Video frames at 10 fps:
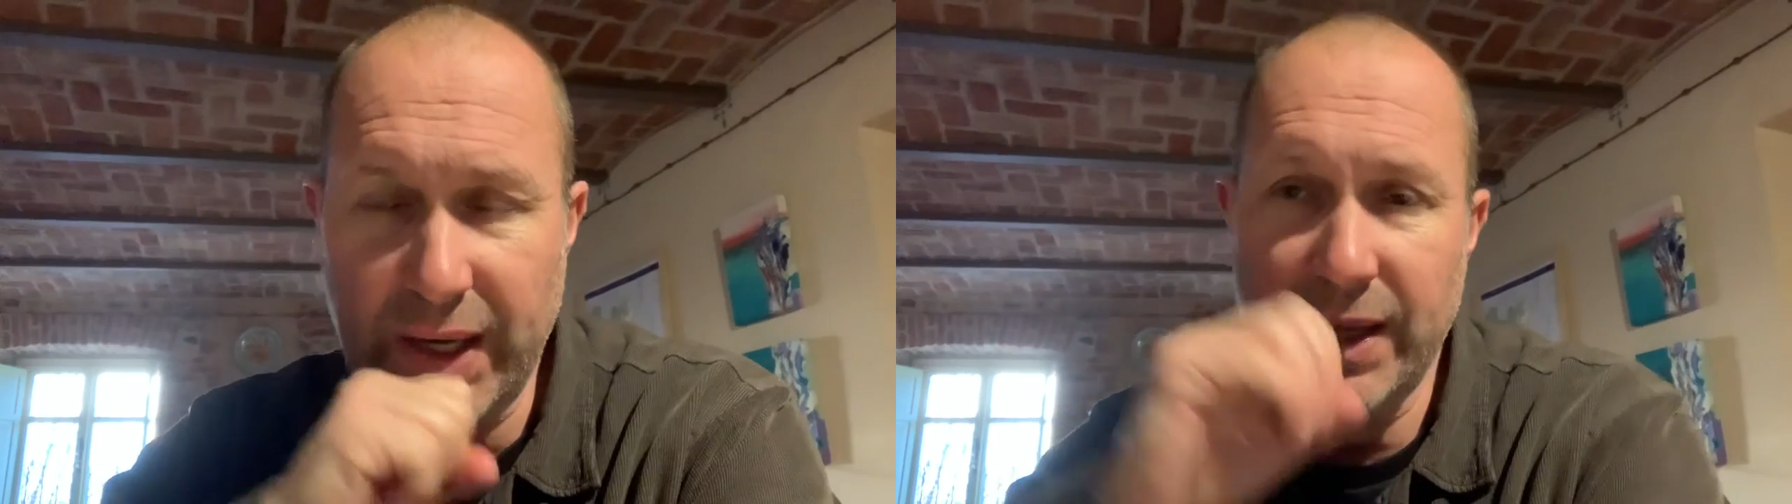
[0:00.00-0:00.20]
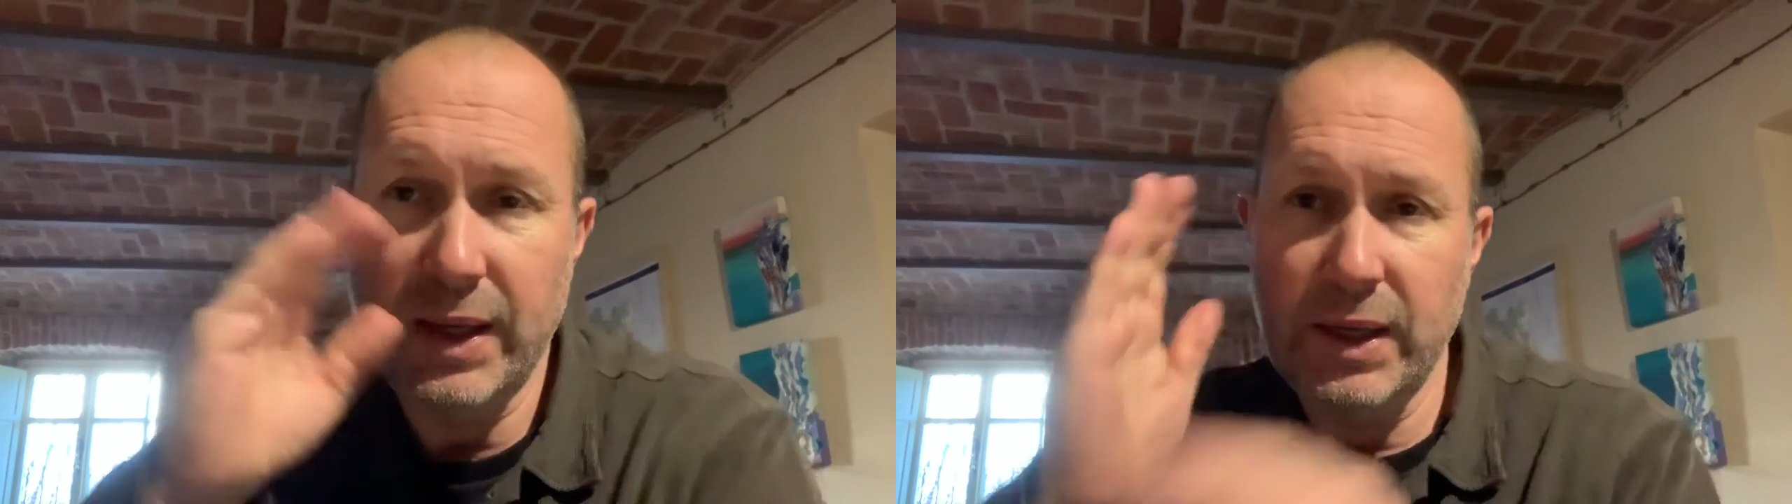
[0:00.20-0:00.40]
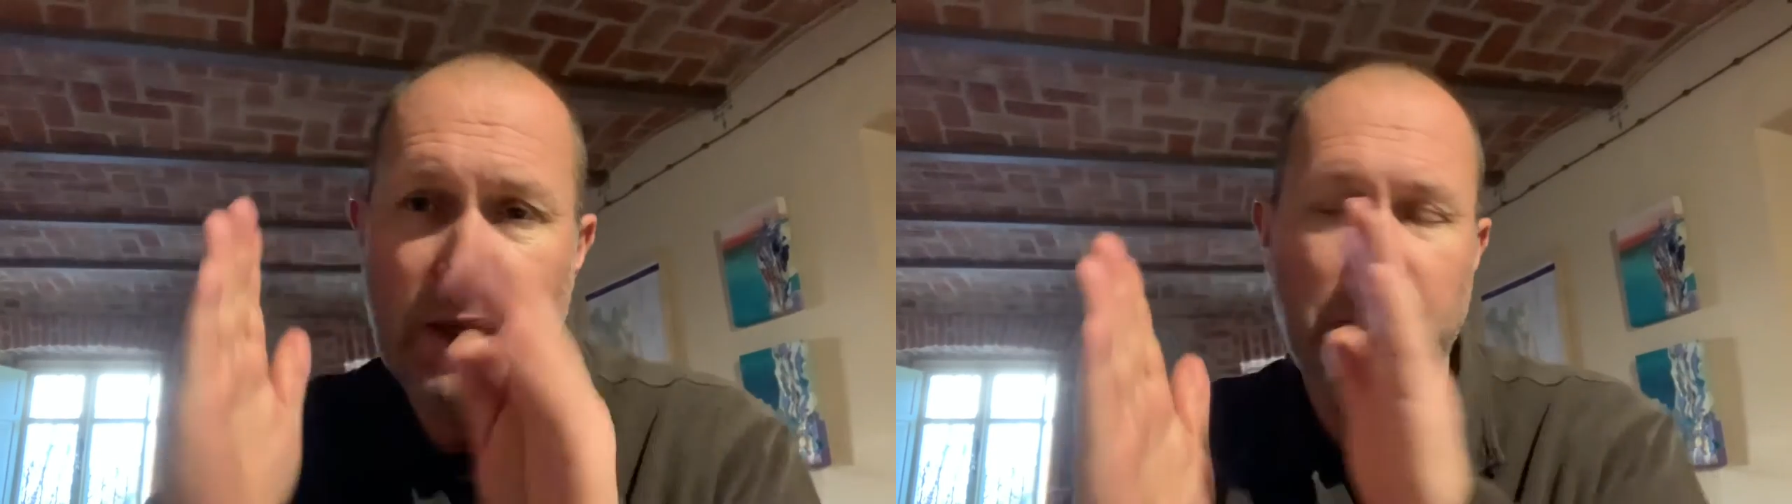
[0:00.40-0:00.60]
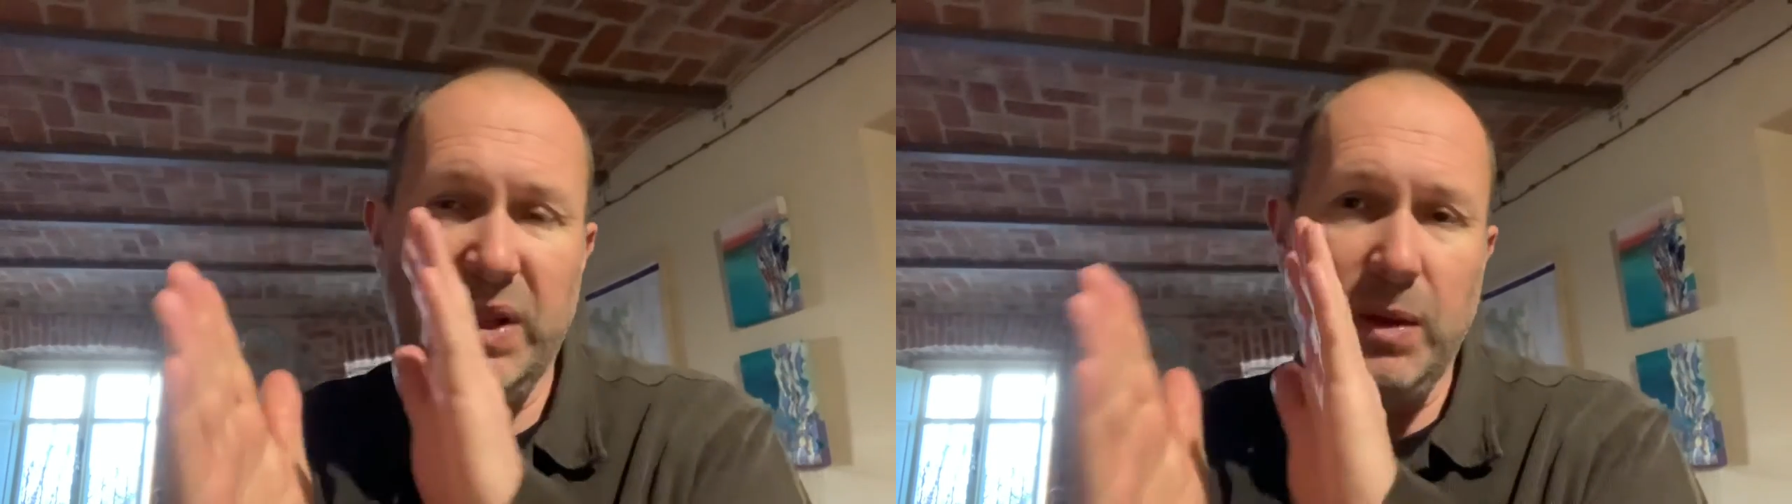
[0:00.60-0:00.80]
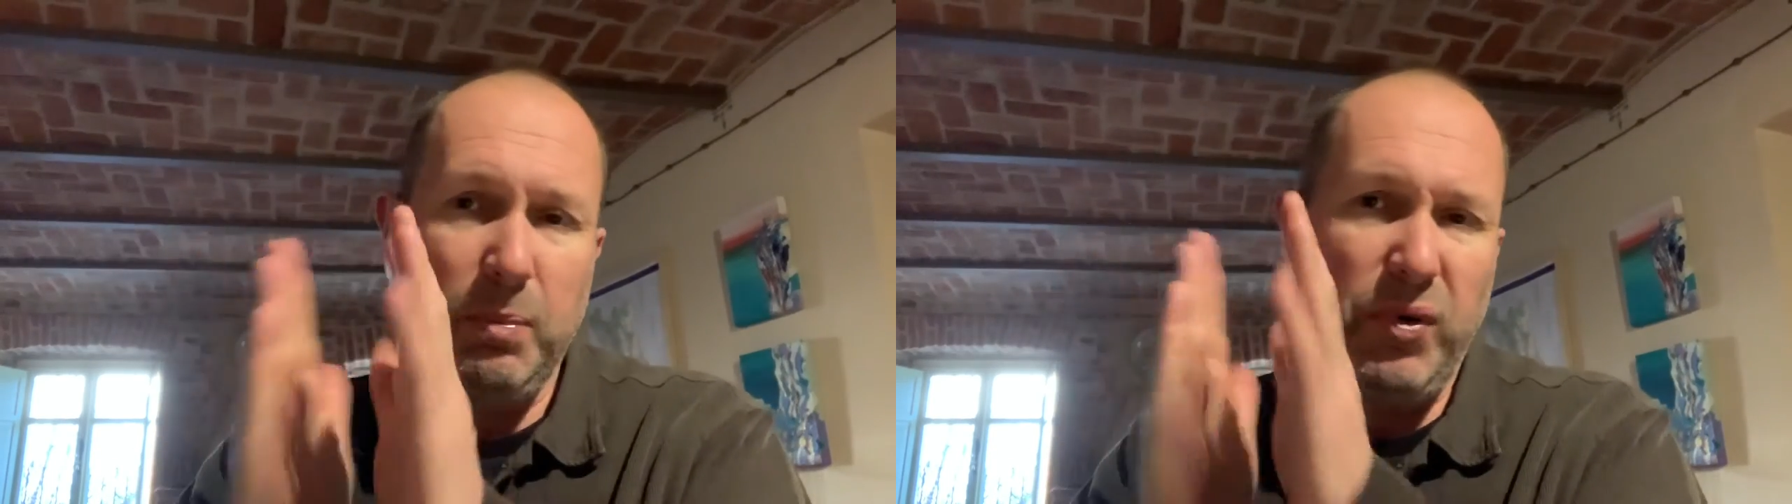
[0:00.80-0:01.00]
I mean,
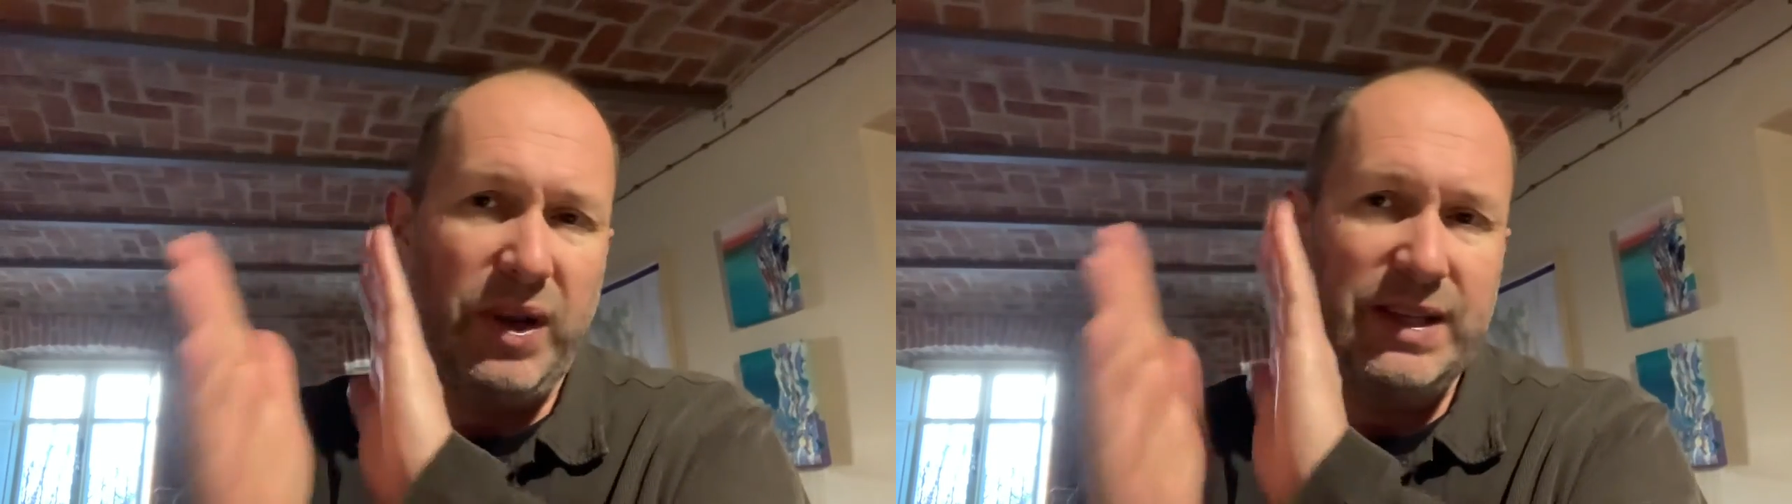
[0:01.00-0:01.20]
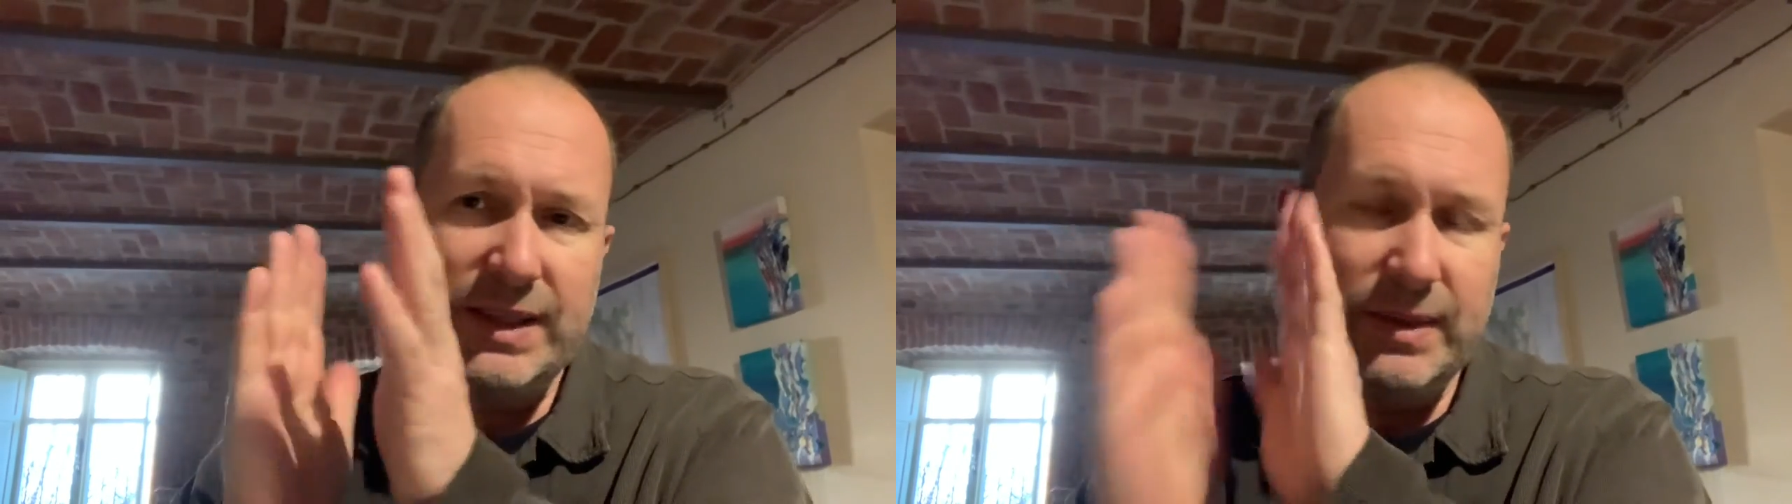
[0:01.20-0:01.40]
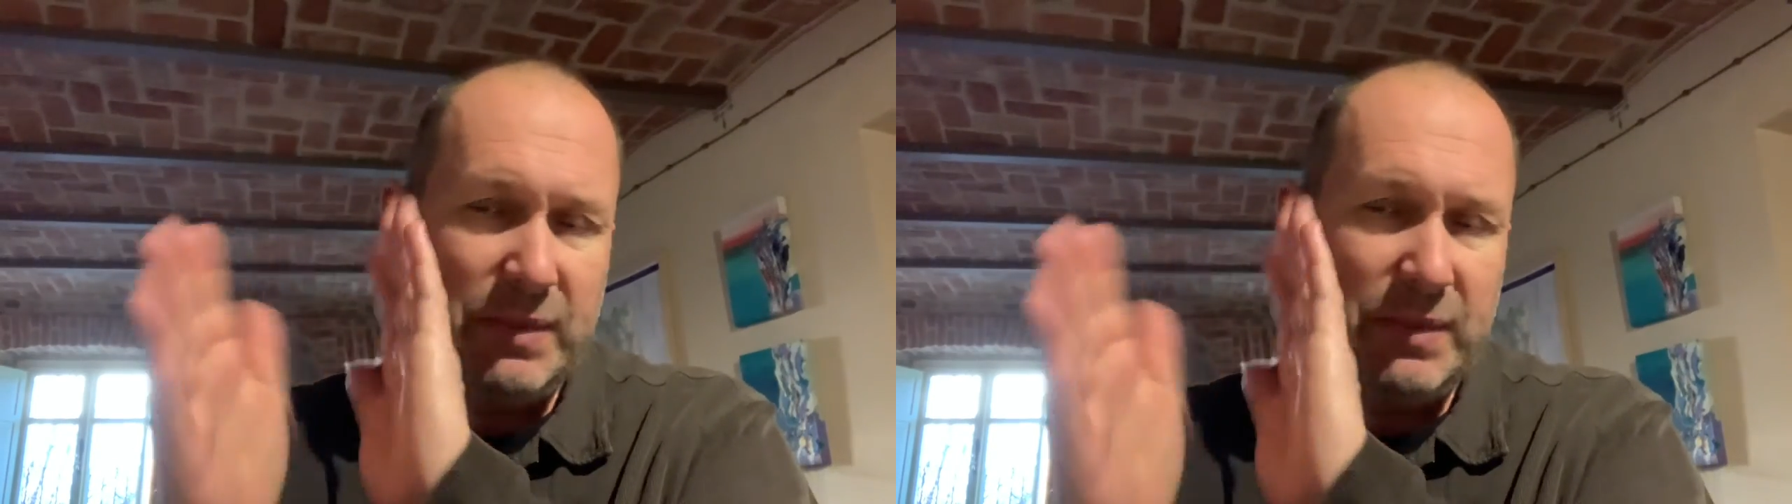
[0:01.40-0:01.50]
the price,